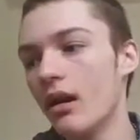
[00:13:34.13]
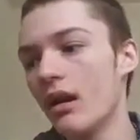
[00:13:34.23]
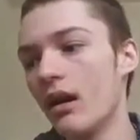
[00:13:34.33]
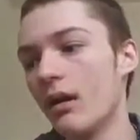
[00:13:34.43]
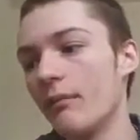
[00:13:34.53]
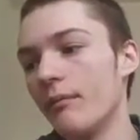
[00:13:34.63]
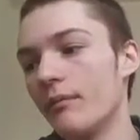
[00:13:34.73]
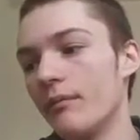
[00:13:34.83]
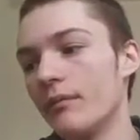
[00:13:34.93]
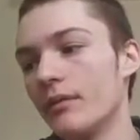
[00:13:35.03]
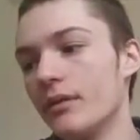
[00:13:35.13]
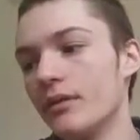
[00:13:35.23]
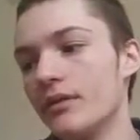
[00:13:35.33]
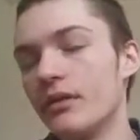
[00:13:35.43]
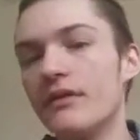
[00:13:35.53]
Um,
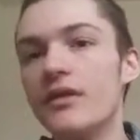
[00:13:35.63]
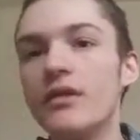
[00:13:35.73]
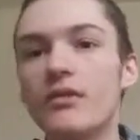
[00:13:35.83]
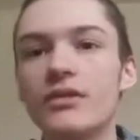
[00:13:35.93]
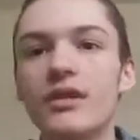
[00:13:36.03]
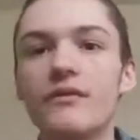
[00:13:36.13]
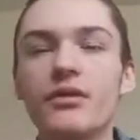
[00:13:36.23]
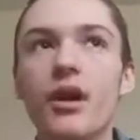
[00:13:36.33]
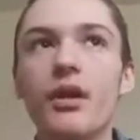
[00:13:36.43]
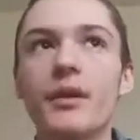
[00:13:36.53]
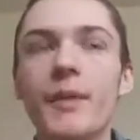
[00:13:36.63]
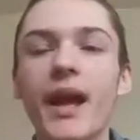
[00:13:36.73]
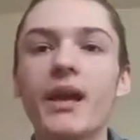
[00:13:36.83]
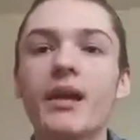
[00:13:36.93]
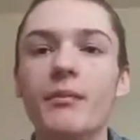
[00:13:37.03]
so if you don't suffer chronic
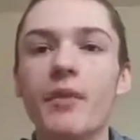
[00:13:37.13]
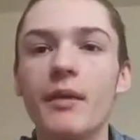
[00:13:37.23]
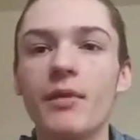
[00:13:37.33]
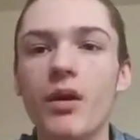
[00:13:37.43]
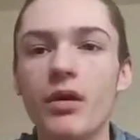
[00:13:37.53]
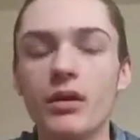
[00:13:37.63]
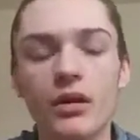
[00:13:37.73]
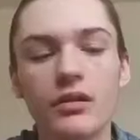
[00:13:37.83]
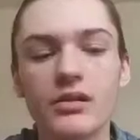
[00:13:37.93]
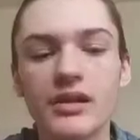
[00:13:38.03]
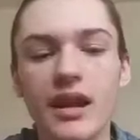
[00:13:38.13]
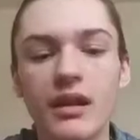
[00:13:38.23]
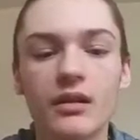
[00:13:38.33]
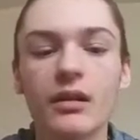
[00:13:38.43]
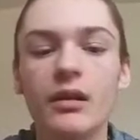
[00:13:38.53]
pain, it might be hard to
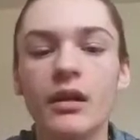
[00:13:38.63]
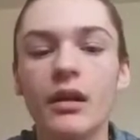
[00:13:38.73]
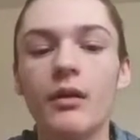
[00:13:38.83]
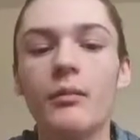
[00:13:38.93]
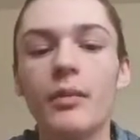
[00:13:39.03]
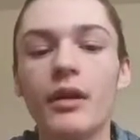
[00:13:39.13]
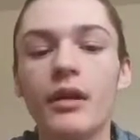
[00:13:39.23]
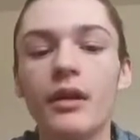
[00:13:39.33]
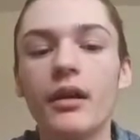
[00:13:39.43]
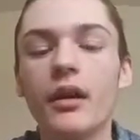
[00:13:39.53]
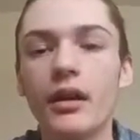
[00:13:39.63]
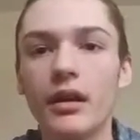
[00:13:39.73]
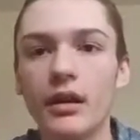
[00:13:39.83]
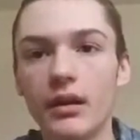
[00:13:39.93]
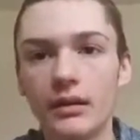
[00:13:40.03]
understand, but
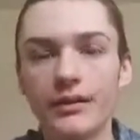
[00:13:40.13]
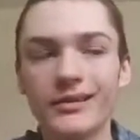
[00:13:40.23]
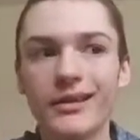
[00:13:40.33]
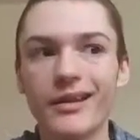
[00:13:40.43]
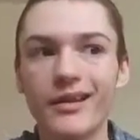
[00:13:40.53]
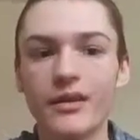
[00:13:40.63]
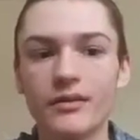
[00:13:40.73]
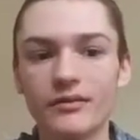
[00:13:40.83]
it's like